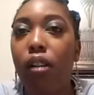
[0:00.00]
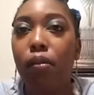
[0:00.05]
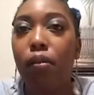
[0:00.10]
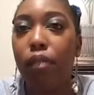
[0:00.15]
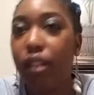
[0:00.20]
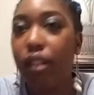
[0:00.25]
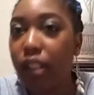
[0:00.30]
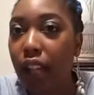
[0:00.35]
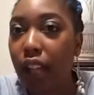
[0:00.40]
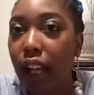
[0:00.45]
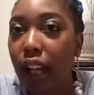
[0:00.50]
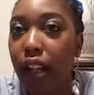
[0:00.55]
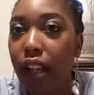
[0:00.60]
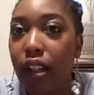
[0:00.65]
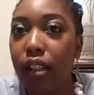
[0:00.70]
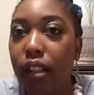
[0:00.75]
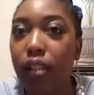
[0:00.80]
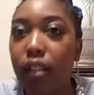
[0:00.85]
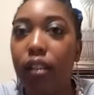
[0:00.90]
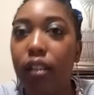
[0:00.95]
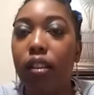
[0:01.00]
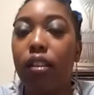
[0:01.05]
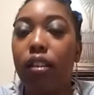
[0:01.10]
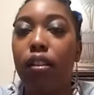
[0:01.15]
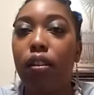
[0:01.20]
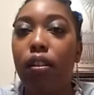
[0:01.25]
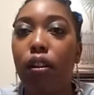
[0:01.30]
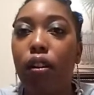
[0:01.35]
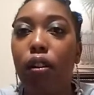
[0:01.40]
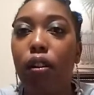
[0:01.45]
We just got to,
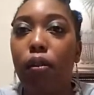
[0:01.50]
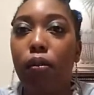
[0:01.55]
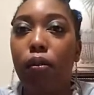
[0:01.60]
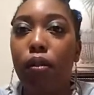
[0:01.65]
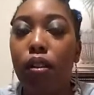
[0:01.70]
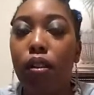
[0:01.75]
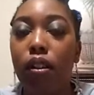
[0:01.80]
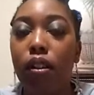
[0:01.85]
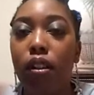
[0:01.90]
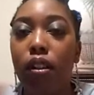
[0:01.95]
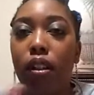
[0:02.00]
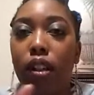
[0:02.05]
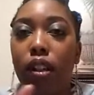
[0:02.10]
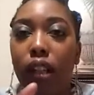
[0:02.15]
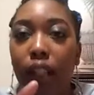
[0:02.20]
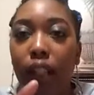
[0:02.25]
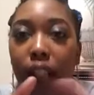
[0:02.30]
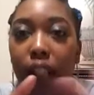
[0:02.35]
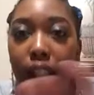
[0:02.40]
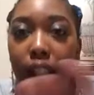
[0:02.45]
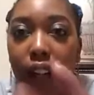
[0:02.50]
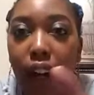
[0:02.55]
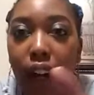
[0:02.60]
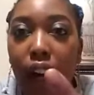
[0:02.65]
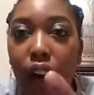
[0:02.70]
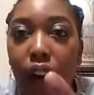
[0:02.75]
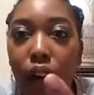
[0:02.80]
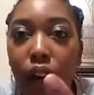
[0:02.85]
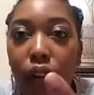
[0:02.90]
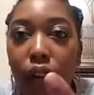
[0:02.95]
you know, get
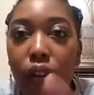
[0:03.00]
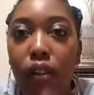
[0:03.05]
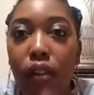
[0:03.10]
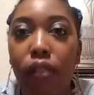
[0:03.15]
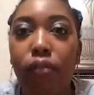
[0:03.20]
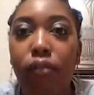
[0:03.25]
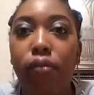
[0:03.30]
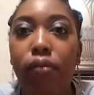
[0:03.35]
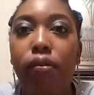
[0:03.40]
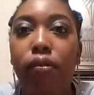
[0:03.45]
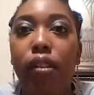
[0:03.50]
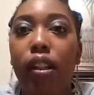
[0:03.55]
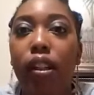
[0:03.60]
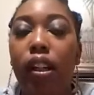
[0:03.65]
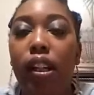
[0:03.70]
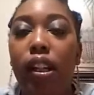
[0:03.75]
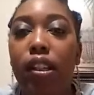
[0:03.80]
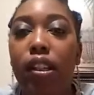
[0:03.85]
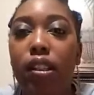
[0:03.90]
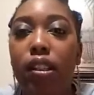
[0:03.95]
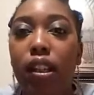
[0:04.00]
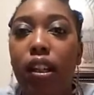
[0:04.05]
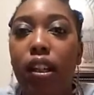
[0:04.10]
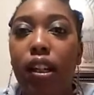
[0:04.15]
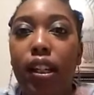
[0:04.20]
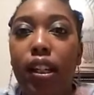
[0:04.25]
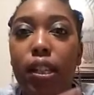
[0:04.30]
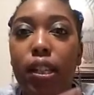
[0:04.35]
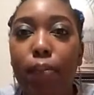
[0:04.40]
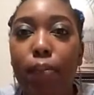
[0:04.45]
our own instead of
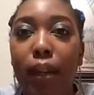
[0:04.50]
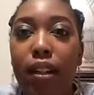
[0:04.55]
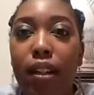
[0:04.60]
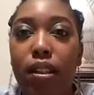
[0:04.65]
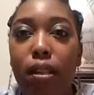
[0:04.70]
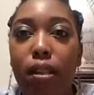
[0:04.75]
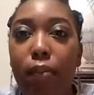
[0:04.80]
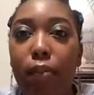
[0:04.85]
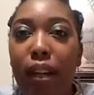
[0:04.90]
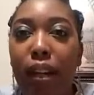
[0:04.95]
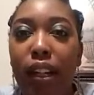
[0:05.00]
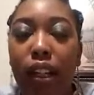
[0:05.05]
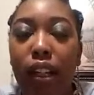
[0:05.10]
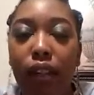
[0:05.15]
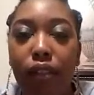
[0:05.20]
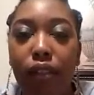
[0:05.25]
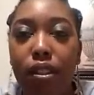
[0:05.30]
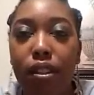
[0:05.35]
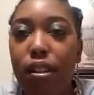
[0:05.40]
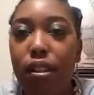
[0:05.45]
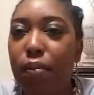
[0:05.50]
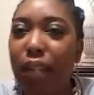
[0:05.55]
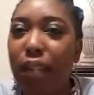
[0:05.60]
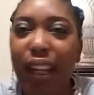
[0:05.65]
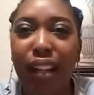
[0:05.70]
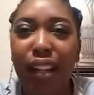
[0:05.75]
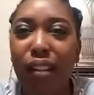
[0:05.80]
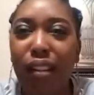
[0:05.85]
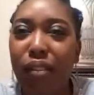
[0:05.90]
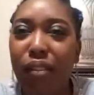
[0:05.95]
expecting somebody to give us something. They
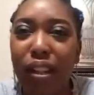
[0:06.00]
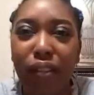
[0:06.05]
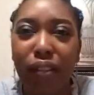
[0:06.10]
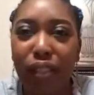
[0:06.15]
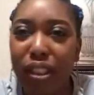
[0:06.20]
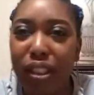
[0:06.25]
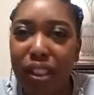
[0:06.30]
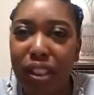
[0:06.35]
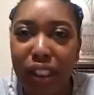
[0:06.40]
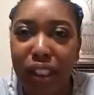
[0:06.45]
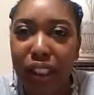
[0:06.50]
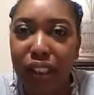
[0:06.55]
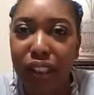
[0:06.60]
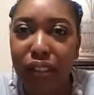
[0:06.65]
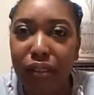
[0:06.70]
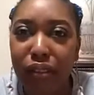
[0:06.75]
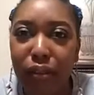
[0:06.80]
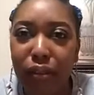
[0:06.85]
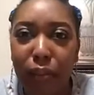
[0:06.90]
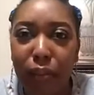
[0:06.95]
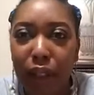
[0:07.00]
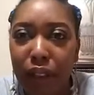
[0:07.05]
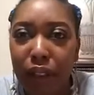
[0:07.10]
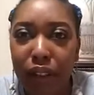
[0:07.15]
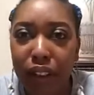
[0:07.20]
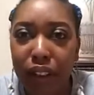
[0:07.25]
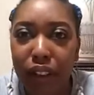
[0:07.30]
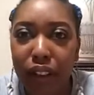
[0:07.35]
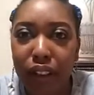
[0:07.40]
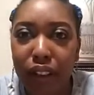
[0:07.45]
ain't going to give us shit,
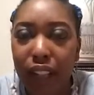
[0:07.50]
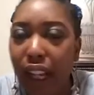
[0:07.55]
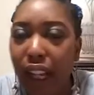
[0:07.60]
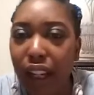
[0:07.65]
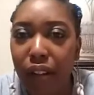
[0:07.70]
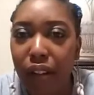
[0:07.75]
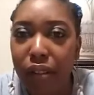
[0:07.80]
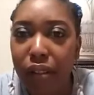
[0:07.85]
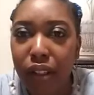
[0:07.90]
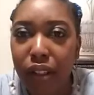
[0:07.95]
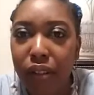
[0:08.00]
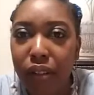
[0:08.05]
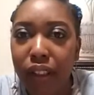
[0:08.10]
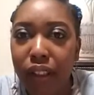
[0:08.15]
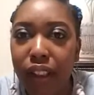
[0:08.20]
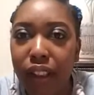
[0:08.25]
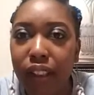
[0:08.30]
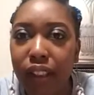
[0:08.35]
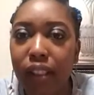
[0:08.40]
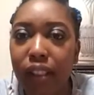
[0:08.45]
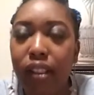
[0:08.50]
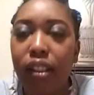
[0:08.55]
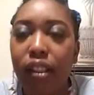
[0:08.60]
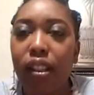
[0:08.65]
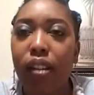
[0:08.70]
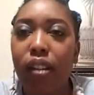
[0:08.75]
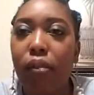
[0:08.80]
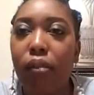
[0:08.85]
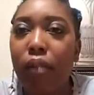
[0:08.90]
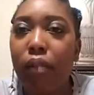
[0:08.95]
period. They ain't going to do it.
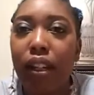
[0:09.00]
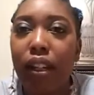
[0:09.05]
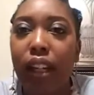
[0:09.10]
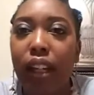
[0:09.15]
We can